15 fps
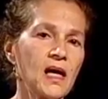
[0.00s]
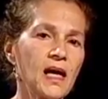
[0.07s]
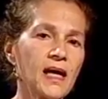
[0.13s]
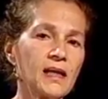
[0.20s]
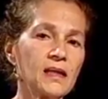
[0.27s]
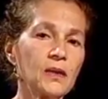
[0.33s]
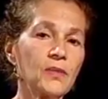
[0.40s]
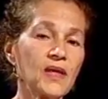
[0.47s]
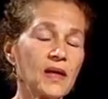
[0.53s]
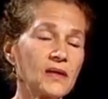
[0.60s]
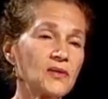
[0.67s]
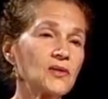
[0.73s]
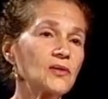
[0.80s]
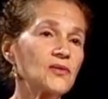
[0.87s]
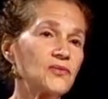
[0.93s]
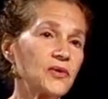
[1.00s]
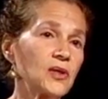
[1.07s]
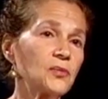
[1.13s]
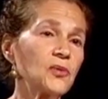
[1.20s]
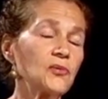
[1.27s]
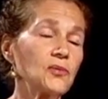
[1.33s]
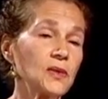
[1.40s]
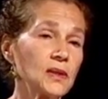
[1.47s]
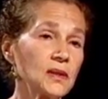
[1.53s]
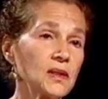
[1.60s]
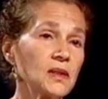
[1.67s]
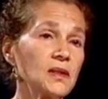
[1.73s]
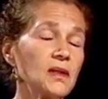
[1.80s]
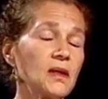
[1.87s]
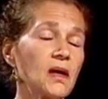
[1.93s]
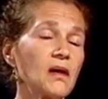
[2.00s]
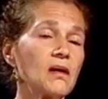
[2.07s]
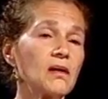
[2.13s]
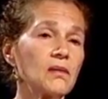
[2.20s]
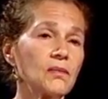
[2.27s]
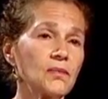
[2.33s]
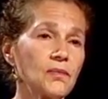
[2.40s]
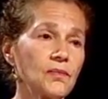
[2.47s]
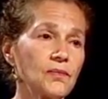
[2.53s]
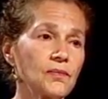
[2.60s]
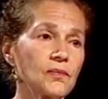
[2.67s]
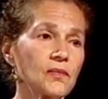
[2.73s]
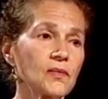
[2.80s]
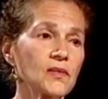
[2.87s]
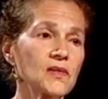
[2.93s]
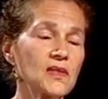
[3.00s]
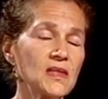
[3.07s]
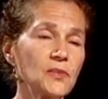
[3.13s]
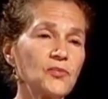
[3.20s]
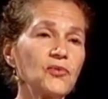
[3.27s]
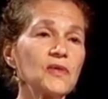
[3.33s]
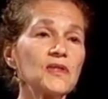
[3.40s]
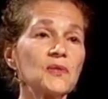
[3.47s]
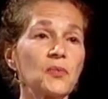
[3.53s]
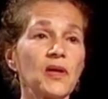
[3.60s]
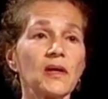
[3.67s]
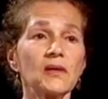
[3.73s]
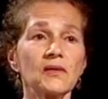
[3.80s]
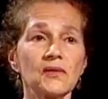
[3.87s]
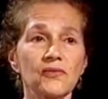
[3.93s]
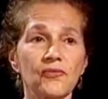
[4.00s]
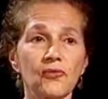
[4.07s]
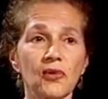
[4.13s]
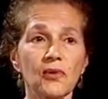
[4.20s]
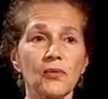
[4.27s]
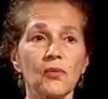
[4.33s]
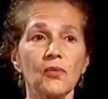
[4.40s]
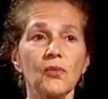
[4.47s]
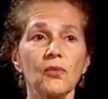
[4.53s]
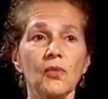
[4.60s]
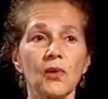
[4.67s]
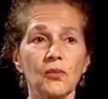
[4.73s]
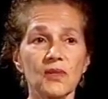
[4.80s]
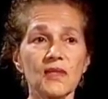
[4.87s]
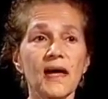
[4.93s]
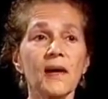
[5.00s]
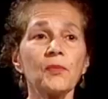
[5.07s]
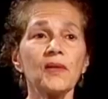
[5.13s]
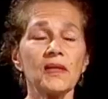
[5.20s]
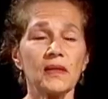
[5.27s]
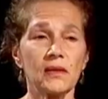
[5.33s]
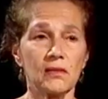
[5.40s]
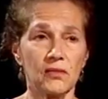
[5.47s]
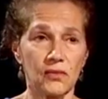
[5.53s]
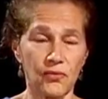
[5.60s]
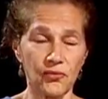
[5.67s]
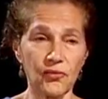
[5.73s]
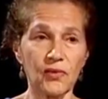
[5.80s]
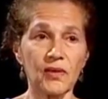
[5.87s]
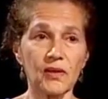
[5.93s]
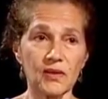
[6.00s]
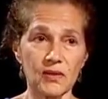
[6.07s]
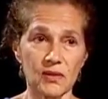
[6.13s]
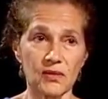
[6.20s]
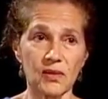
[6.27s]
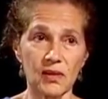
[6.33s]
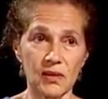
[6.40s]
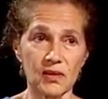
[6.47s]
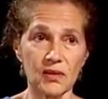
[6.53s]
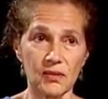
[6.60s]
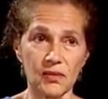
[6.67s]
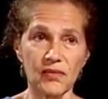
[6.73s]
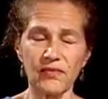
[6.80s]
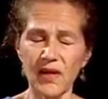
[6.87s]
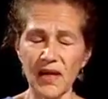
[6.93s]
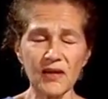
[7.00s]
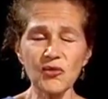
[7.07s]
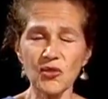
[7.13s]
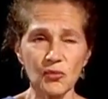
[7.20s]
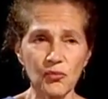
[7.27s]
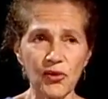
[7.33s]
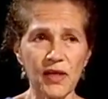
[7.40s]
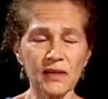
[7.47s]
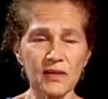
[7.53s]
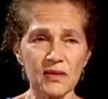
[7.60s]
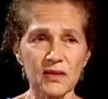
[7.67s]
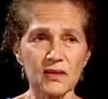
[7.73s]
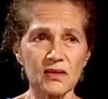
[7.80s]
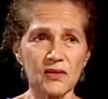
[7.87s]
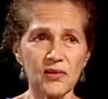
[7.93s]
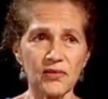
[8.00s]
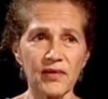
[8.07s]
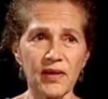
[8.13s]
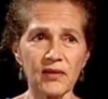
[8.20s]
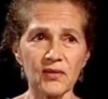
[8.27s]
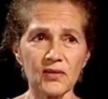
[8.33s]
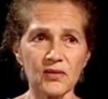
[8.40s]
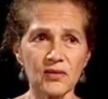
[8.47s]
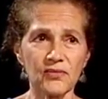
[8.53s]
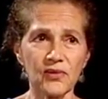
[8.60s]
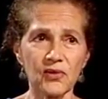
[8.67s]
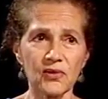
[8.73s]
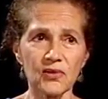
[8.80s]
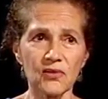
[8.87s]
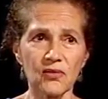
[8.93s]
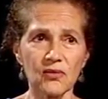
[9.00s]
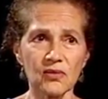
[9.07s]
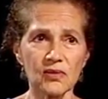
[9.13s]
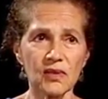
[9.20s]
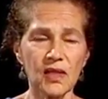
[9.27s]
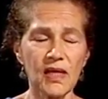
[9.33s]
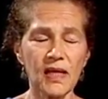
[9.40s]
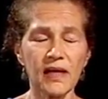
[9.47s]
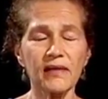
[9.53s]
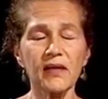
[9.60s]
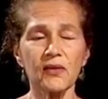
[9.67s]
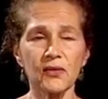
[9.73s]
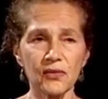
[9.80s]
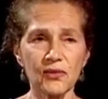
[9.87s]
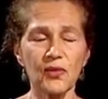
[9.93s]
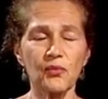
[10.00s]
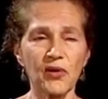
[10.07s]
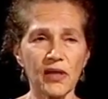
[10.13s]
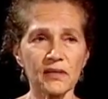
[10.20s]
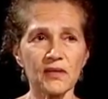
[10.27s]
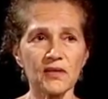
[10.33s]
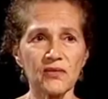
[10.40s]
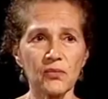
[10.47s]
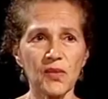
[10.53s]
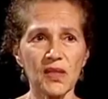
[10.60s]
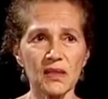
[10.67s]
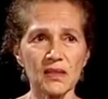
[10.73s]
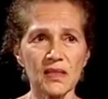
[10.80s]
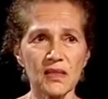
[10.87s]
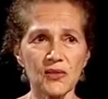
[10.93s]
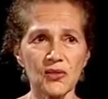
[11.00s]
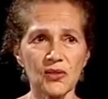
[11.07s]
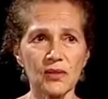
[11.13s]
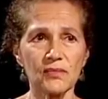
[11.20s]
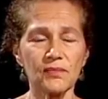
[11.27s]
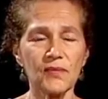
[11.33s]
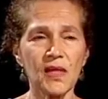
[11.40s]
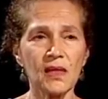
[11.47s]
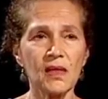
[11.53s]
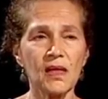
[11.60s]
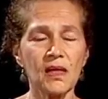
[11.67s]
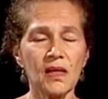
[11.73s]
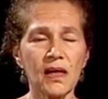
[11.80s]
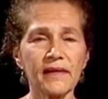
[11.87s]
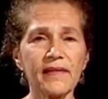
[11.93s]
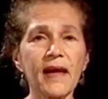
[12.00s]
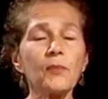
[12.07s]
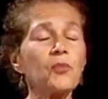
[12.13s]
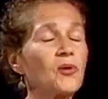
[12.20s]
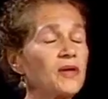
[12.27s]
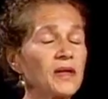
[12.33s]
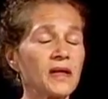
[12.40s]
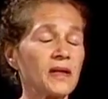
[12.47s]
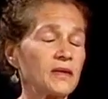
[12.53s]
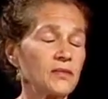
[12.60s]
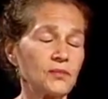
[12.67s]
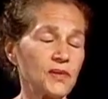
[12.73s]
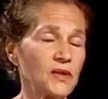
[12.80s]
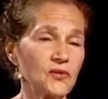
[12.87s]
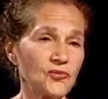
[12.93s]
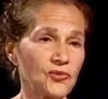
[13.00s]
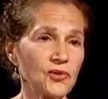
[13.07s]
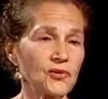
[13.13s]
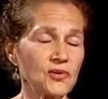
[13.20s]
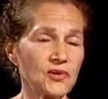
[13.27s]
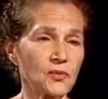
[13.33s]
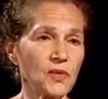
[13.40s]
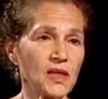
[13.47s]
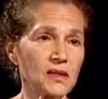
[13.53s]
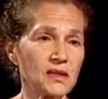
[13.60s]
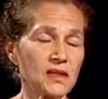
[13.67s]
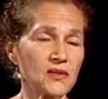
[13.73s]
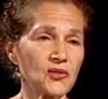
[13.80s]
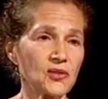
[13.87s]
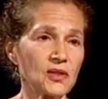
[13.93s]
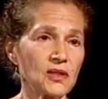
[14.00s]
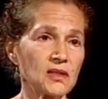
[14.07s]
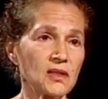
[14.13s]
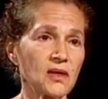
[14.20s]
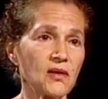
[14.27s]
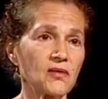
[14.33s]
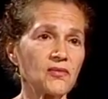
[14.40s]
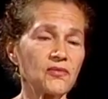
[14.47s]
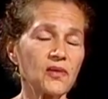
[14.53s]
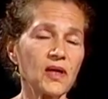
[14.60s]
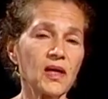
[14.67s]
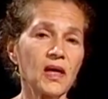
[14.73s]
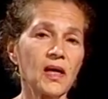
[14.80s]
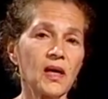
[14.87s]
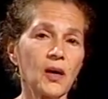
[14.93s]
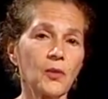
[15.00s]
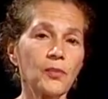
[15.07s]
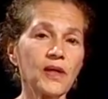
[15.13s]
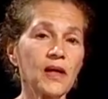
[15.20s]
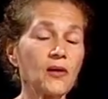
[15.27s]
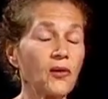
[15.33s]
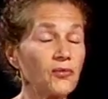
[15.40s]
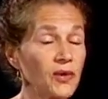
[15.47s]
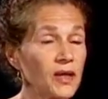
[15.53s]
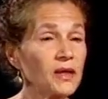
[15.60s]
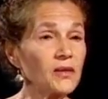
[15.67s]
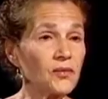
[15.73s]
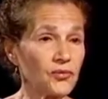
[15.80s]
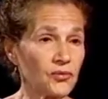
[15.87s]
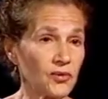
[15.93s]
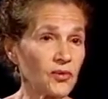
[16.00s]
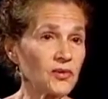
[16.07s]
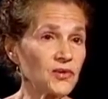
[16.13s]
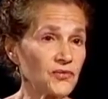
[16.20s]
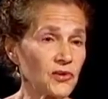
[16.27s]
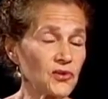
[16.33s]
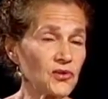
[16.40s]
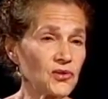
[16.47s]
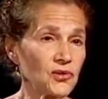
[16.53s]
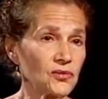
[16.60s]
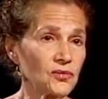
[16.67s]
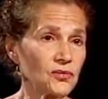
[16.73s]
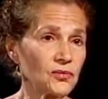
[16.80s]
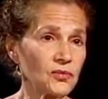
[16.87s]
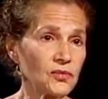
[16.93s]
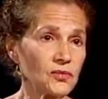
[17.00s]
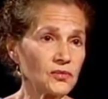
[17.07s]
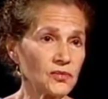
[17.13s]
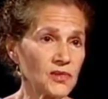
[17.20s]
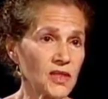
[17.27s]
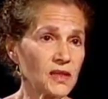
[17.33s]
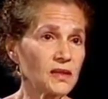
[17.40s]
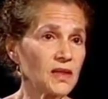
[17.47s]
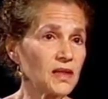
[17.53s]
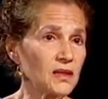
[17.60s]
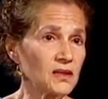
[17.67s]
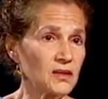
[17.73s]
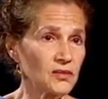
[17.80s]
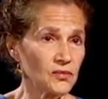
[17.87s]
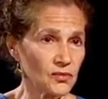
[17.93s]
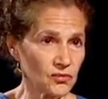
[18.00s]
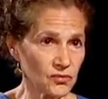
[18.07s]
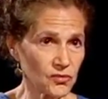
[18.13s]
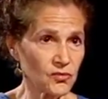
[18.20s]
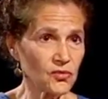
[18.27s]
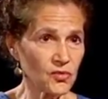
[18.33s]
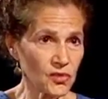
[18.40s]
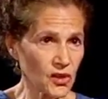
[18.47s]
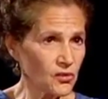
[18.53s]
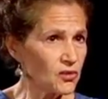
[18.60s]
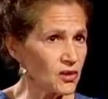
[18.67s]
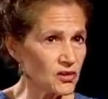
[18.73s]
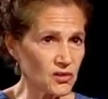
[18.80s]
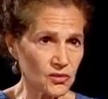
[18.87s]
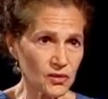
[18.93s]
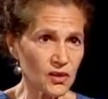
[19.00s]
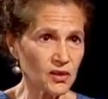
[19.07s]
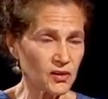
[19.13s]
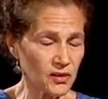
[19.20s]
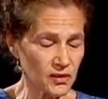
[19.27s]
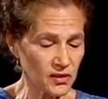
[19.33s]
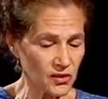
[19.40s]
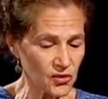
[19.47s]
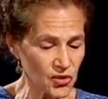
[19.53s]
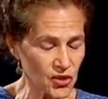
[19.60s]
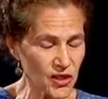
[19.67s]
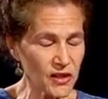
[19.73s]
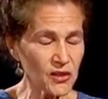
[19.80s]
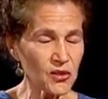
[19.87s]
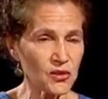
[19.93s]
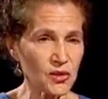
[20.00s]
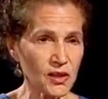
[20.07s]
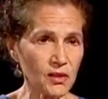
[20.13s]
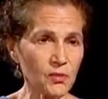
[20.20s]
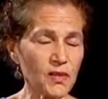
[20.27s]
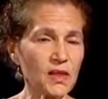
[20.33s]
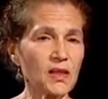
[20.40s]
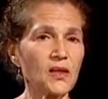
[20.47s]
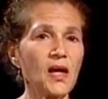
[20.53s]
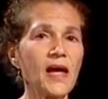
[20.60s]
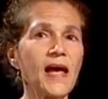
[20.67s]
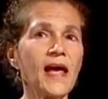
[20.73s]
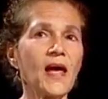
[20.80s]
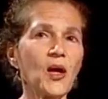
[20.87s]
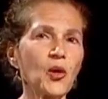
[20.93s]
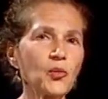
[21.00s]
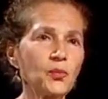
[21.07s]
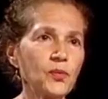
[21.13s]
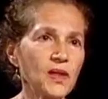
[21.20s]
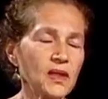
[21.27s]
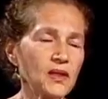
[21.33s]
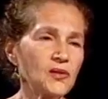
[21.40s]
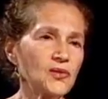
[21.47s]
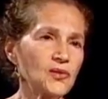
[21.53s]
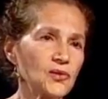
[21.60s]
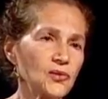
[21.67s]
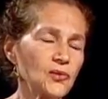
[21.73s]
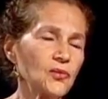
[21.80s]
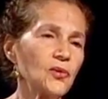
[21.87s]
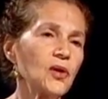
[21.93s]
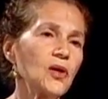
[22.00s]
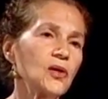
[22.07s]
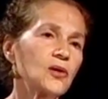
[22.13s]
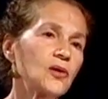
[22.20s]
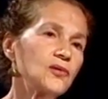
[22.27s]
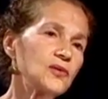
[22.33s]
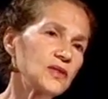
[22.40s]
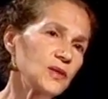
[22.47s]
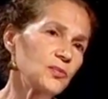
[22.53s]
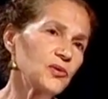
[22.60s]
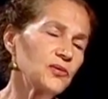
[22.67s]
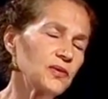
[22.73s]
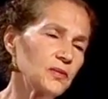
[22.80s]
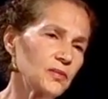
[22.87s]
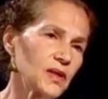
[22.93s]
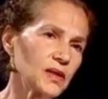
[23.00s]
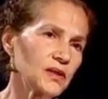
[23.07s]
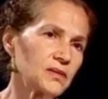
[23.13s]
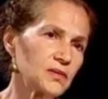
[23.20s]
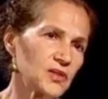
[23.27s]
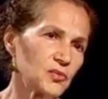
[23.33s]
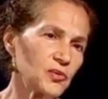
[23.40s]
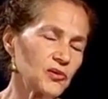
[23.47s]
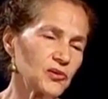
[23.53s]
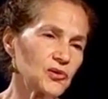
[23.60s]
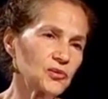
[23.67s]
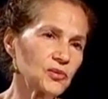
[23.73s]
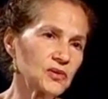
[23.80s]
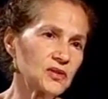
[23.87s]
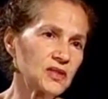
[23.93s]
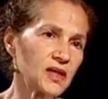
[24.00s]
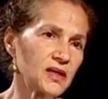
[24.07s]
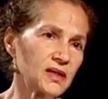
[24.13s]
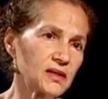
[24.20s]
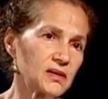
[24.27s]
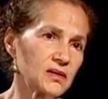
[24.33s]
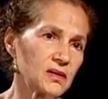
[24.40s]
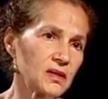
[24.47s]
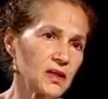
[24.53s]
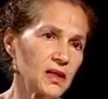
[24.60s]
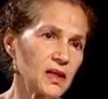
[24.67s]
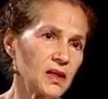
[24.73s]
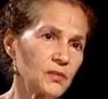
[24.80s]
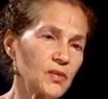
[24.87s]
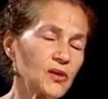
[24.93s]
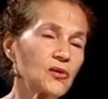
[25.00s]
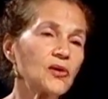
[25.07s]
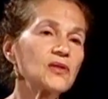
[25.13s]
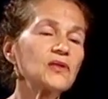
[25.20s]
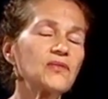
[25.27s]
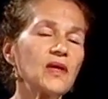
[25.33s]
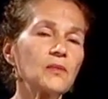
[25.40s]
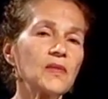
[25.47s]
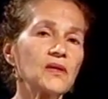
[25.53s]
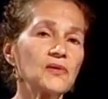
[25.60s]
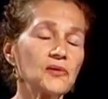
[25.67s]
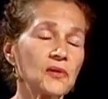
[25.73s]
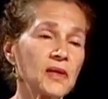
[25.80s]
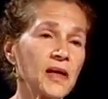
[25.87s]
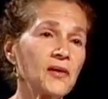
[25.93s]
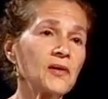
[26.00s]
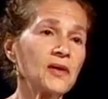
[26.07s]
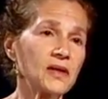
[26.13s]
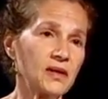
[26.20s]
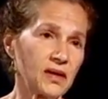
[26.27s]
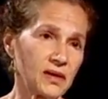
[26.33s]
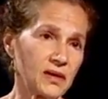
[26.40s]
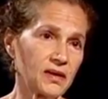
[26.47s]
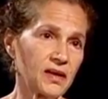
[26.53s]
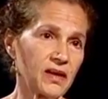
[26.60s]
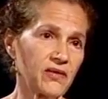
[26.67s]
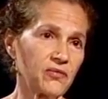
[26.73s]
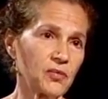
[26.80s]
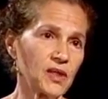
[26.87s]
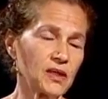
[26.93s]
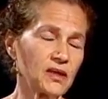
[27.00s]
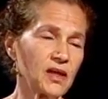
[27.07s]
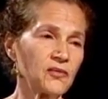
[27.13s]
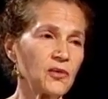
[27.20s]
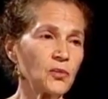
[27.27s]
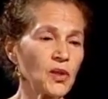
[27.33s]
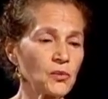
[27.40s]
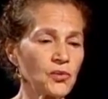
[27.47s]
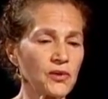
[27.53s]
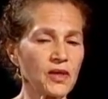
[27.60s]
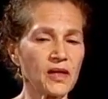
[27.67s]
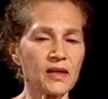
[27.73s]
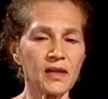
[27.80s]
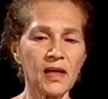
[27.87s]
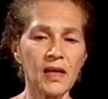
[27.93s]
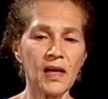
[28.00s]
And I began to develop a really deep respect for what was happening through these ancient practices. They're thousands of years old, and they include the practice of meditation. At that point, I hadn't been introduced to meditation itself. But I already, through those first two techniques, noticed that the change in me helped me to go deeper in my spiritual studies because of that mental clarity that it gave me. And I remember that